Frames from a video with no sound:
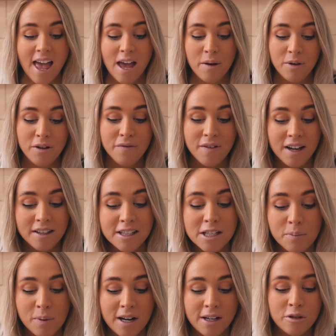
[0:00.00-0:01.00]
And we found
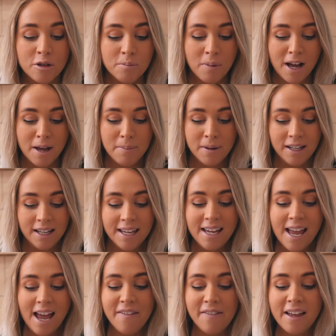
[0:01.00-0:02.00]
this brand called By
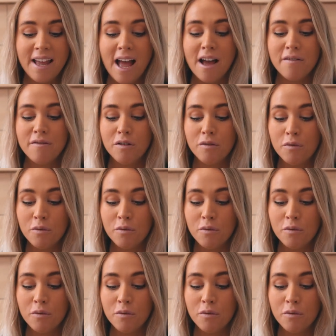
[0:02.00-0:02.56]
Billie and they have